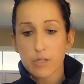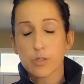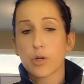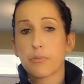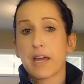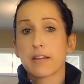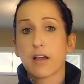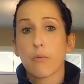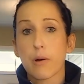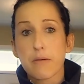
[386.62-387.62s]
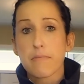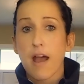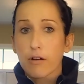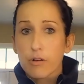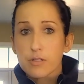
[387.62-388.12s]
So depending on what my
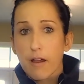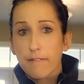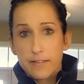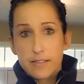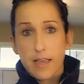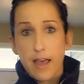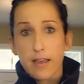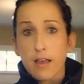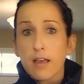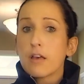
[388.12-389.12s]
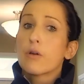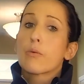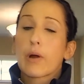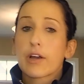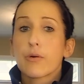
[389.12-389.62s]
macros are for the day,
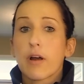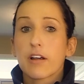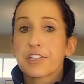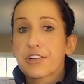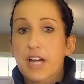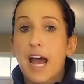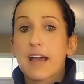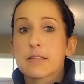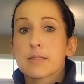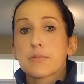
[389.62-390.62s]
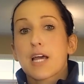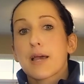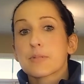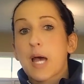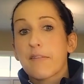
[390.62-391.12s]
where you are in your diet,
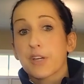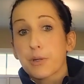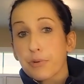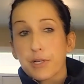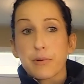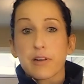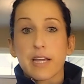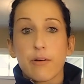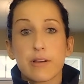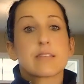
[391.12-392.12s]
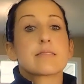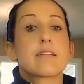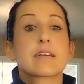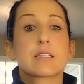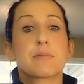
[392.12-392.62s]
sometimes having a pre-workout is
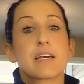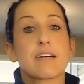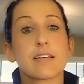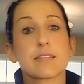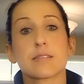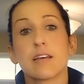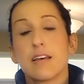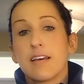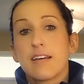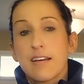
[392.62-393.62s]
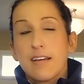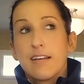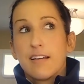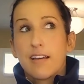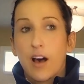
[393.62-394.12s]
nice because
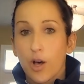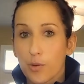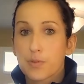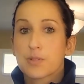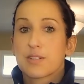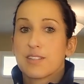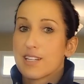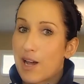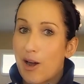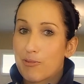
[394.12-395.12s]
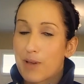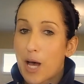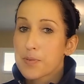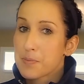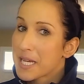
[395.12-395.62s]
helps, you know,
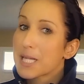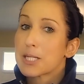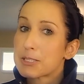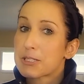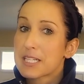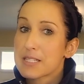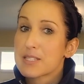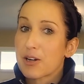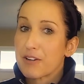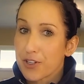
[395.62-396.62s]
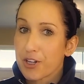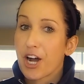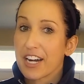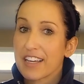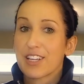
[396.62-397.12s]
helps make it a little easier if you're
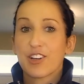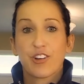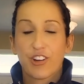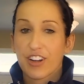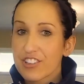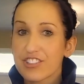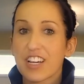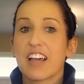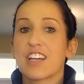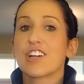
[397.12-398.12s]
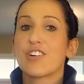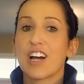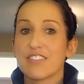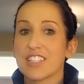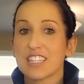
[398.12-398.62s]
cutting. You know, you're on your diet, you don't
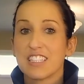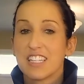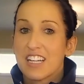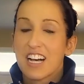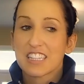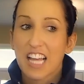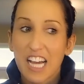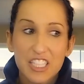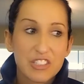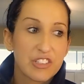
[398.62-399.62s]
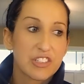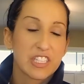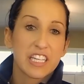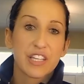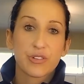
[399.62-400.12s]
have a, a lot, you know, you
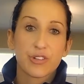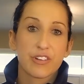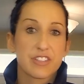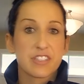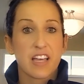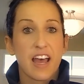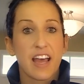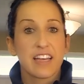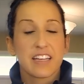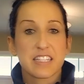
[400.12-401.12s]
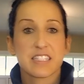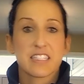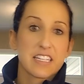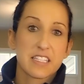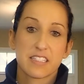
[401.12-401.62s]
can eat throughout the day. It's
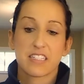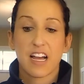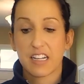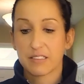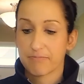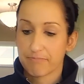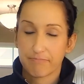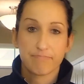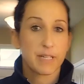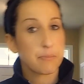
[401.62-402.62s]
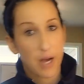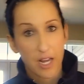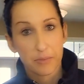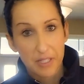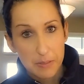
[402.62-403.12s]
nice to not be a
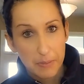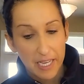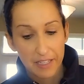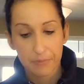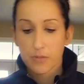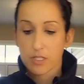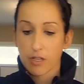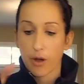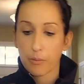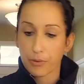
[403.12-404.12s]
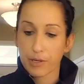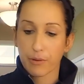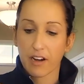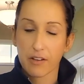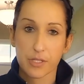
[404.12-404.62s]
bottomless pit. So
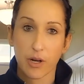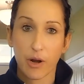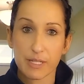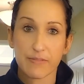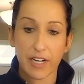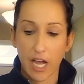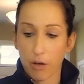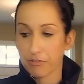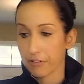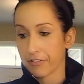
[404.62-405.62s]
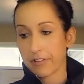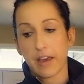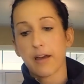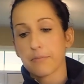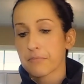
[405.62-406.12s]
pre-workouts are always very helpful for
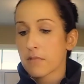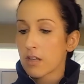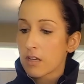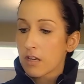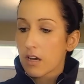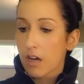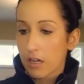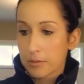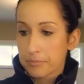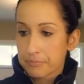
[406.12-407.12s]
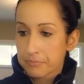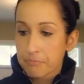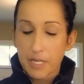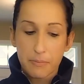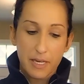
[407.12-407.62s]
that. Um,
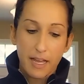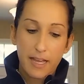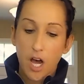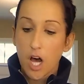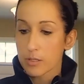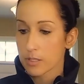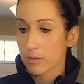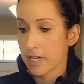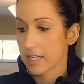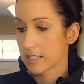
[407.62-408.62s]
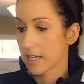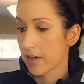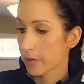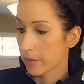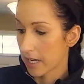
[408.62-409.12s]
BPI also makes the
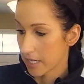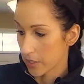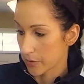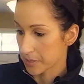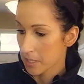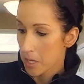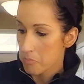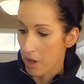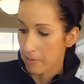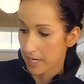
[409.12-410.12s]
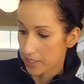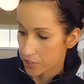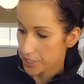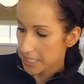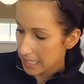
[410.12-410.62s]
other one I use, Pump
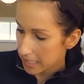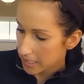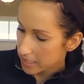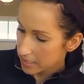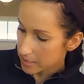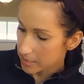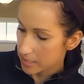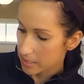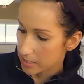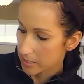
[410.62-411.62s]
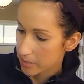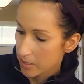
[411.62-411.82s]
HD. This is